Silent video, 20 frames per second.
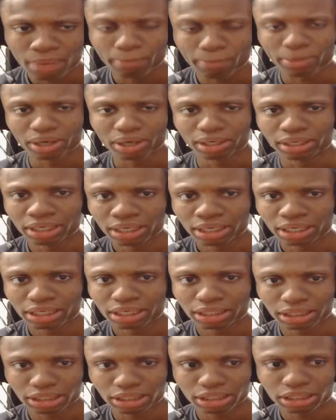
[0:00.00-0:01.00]
But
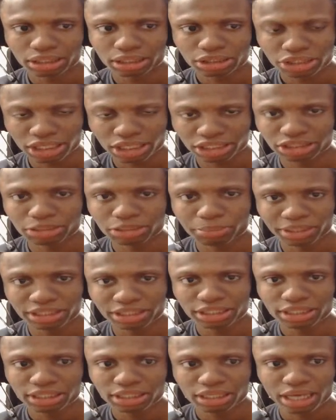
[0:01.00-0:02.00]

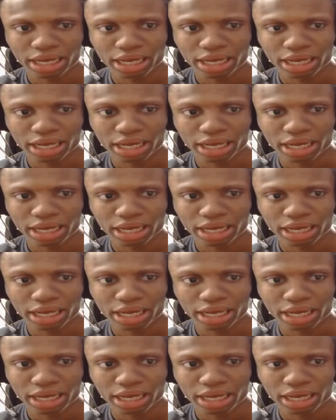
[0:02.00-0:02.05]
ChatGPT,